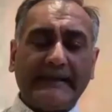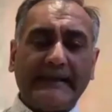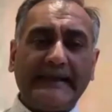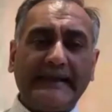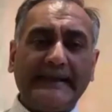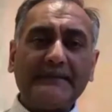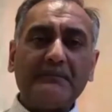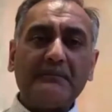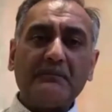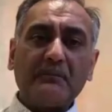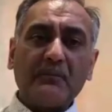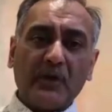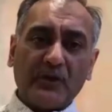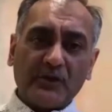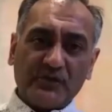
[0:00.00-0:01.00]
The
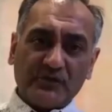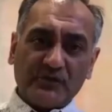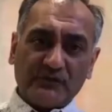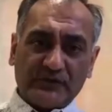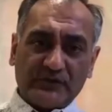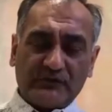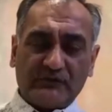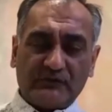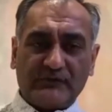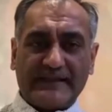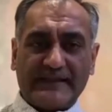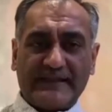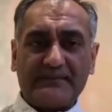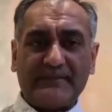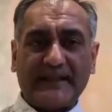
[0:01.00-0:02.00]
moderate
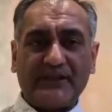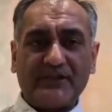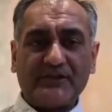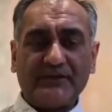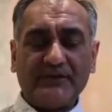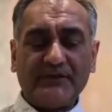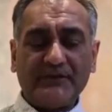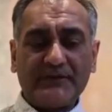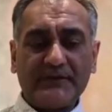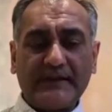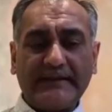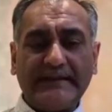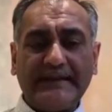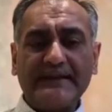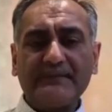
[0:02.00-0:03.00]
risk patients,
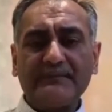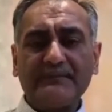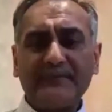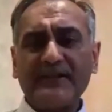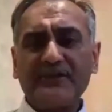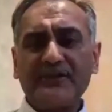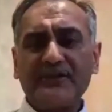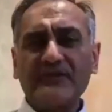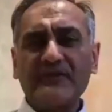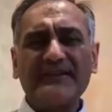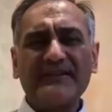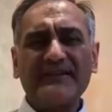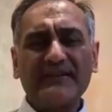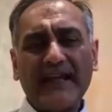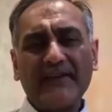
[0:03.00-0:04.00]
these are patients
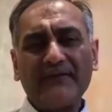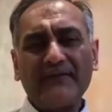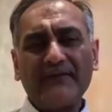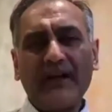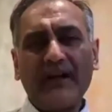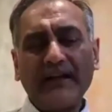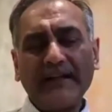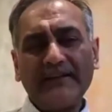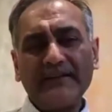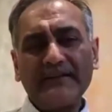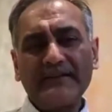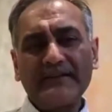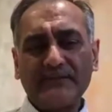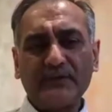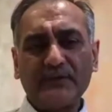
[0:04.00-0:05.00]
that have either
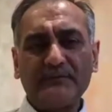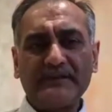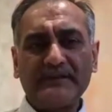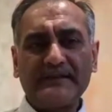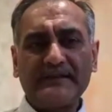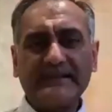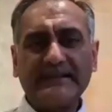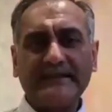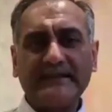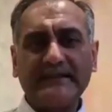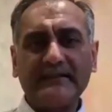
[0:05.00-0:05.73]
deformity,